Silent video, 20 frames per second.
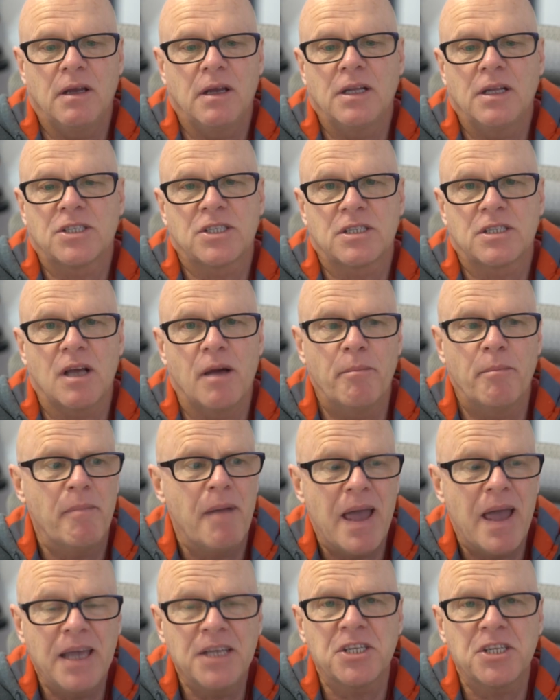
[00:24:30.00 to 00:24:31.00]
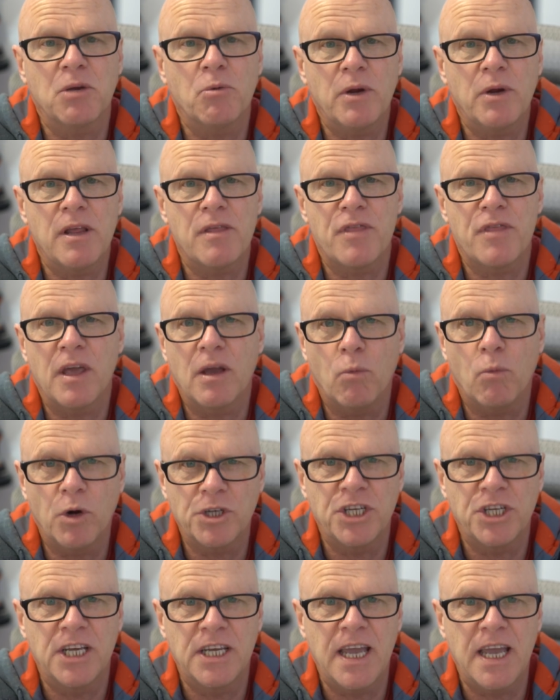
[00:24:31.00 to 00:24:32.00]
it's amazing when you think
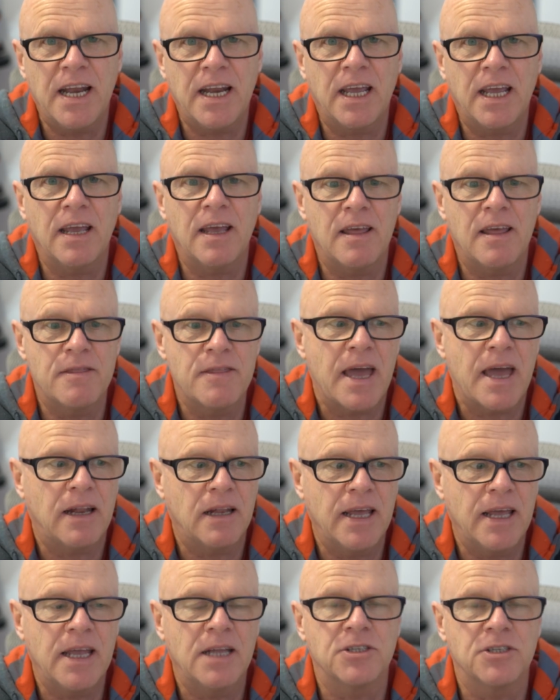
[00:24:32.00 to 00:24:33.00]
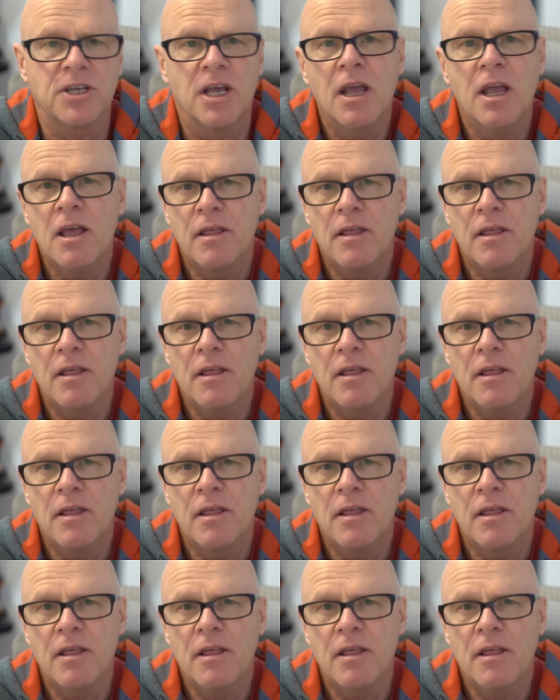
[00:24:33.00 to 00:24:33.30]
what you're getting in that lens.